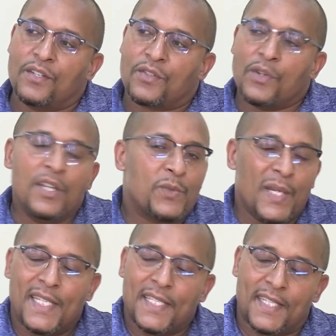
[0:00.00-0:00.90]
So in
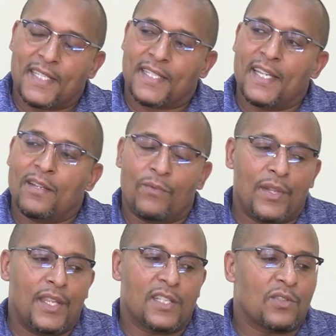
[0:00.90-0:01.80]
2016,
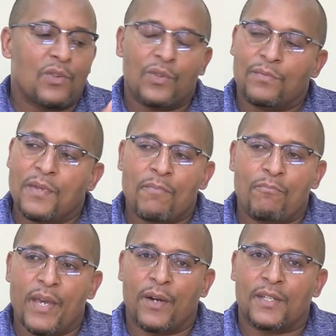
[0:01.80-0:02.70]
when this law was being
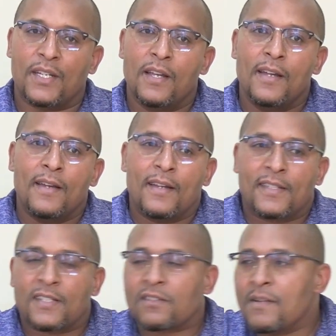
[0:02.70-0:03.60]
built,
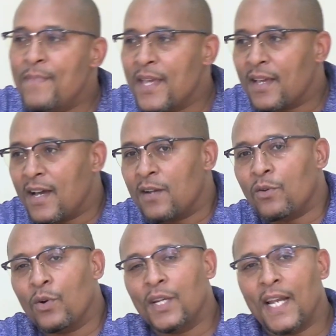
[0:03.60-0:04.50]
streaming
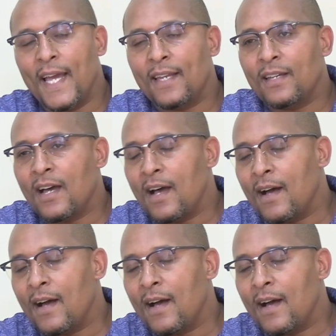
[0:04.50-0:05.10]
and online